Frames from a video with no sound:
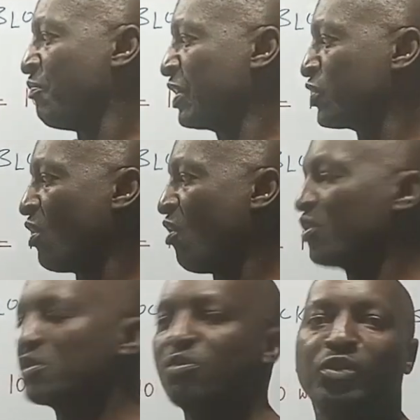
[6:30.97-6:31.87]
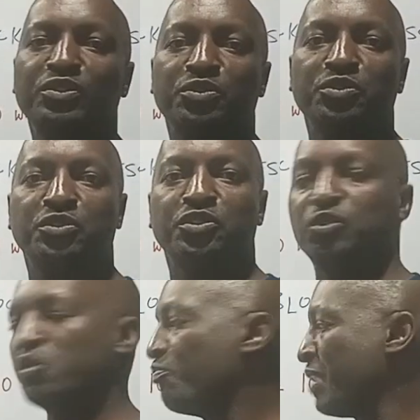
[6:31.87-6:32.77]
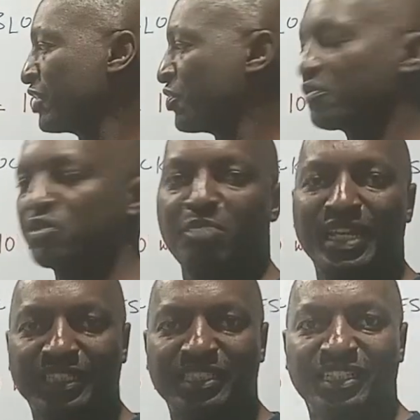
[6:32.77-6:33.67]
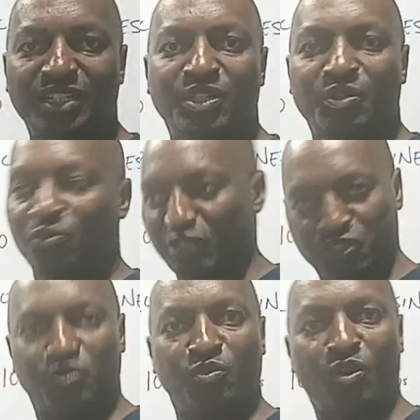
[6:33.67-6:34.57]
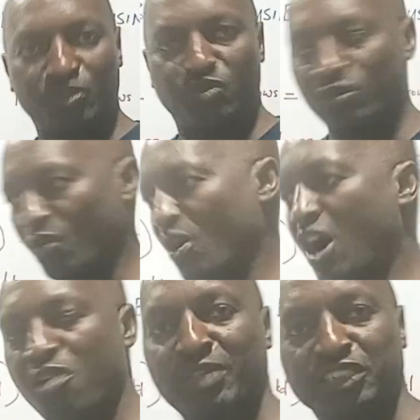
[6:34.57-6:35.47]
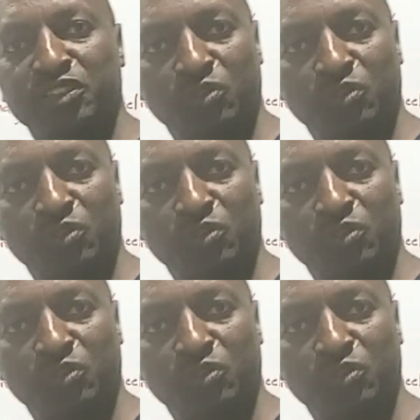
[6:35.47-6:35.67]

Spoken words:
But you're also going to use 2 bags of cement, which you also know how much it